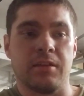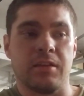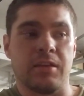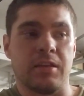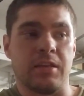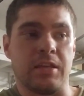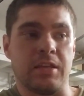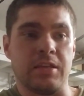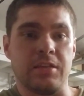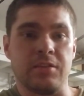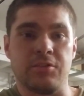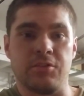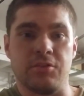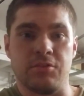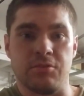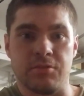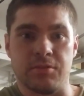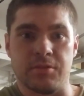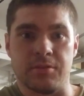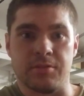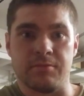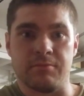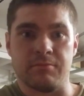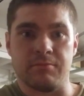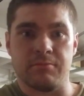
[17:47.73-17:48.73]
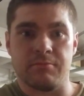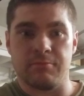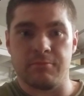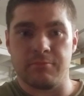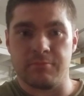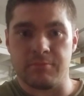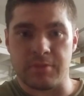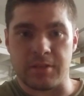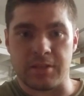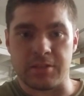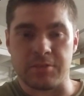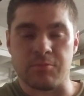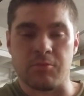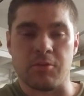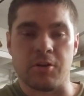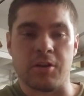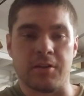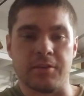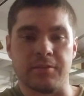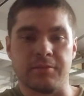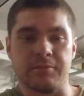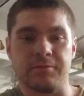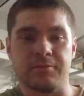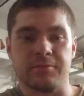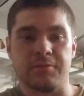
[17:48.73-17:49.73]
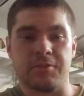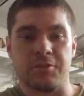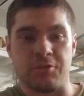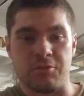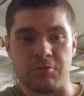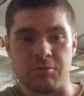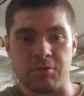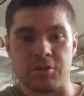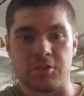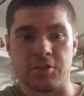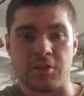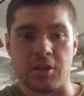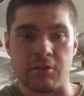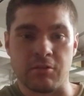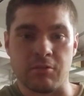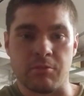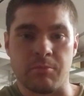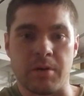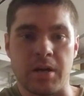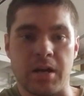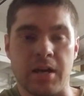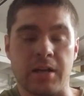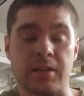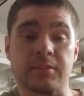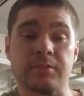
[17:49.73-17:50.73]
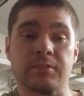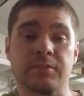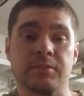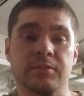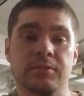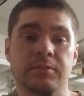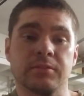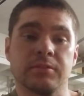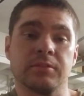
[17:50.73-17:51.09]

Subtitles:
He's using, guess what? A U.S. General box.